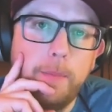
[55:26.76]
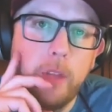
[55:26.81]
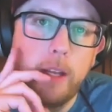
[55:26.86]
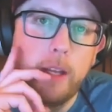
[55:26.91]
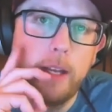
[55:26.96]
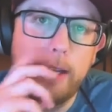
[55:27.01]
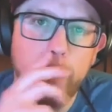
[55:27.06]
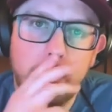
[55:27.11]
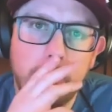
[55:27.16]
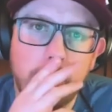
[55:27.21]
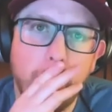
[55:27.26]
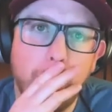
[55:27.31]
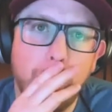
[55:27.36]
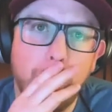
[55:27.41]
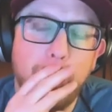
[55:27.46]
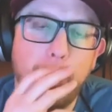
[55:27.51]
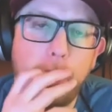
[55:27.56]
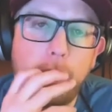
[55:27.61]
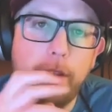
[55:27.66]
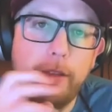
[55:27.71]
and so
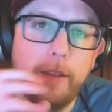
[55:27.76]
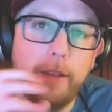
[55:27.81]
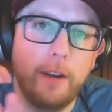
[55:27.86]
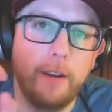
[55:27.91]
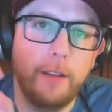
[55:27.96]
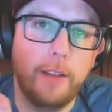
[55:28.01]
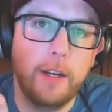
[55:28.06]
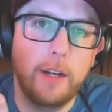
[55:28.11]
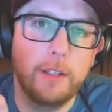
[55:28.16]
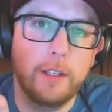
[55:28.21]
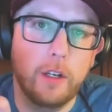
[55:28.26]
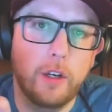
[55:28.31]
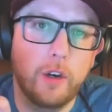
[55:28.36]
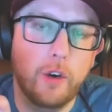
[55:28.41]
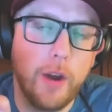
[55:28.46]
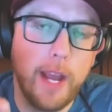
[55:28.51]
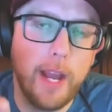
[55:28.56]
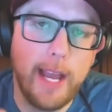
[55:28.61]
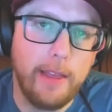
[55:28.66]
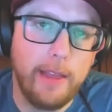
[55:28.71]
there there there's a
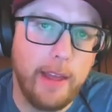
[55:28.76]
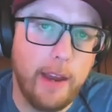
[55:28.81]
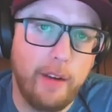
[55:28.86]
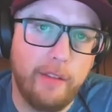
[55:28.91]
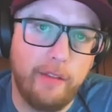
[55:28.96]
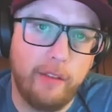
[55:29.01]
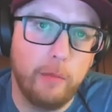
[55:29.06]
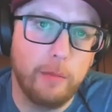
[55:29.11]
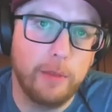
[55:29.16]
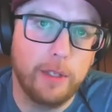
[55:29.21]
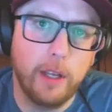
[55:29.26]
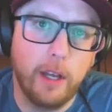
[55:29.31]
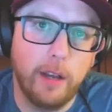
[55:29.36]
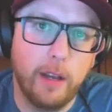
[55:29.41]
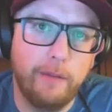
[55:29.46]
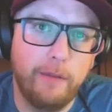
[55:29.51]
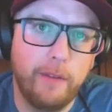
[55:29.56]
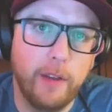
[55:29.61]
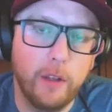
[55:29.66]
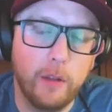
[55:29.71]
grant there from a
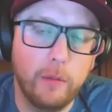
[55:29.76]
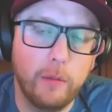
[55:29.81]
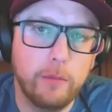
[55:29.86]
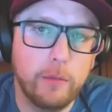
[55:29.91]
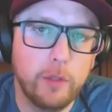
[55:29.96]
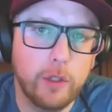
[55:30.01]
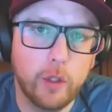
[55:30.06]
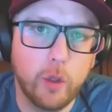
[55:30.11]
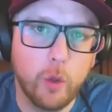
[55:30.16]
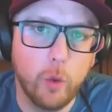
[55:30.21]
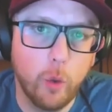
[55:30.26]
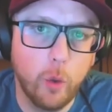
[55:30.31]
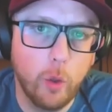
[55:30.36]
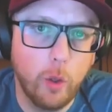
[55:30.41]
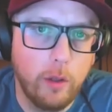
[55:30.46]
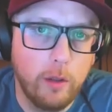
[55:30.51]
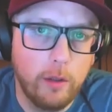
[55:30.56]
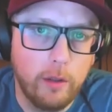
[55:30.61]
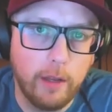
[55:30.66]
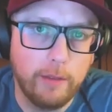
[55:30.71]
film
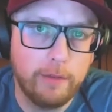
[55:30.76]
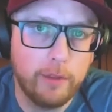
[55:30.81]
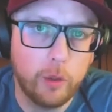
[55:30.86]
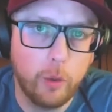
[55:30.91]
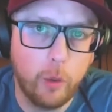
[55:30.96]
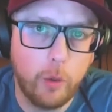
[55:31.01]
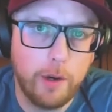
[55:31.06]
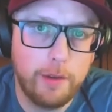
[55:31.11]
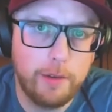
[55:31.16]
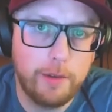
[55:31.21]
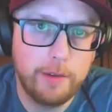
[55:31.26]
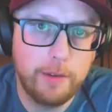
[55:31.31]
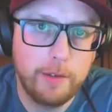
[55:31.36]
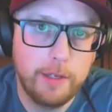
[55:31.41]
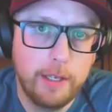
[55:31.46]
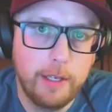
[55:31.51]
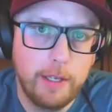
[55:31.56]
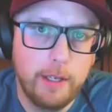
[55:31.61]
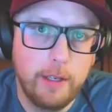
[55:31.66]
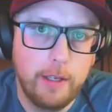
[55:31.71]
school of sorts,
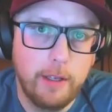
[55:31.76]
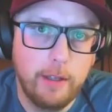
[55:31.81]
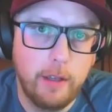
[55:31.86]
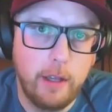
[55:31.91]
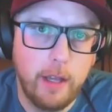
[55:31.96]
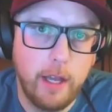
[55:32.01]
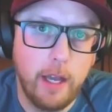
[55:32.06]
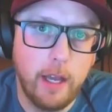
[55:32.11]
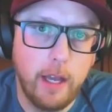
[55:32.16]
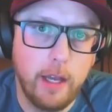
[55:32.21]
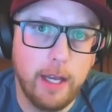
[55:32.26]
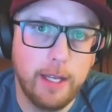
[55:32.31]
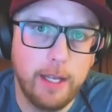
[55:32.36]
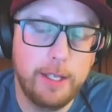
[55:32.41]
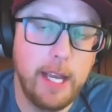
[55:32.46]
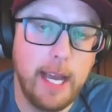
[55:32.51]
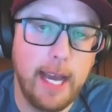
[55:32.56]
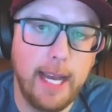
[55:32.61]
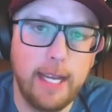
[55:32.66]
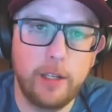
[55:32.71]
uh,
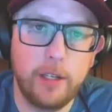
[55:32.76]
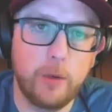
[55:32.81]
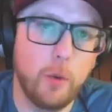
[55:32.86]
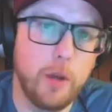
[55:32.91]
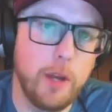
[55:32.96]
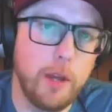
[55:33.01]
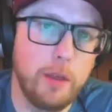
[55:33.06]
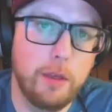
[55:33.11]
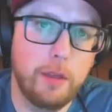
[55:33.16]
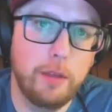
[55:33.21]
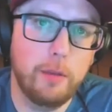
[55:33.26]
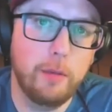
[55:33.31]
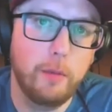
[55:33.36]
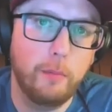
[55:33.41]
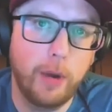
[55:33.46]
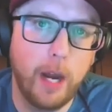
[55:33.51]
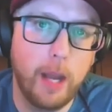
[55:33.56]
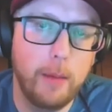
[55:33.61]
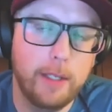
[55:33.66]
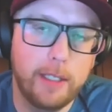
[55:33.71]
attached with
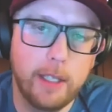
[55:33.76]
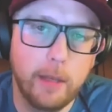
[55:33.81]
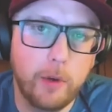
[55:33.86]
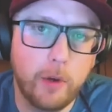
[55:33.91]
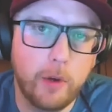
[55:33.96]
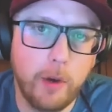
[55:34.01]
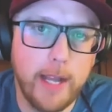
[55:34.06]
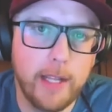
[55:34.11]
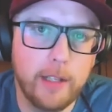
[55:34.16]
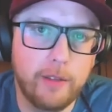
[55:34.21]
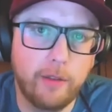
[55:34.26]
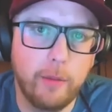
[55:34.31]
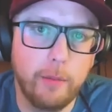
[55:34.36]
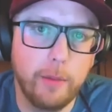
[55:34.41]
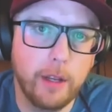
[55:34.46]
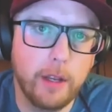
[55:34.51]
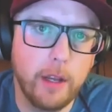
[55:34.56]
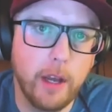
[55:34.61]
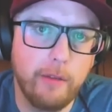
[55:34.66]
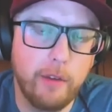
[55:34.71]
probably some grants from
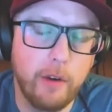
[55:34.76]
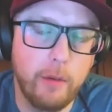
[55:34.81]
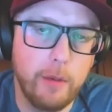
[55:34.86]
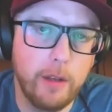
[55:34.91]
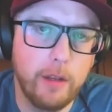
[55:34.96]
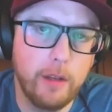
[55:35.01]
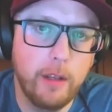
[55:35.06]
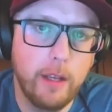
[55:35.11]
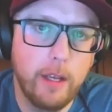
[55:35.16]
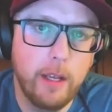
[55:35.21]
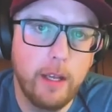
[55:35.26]
the government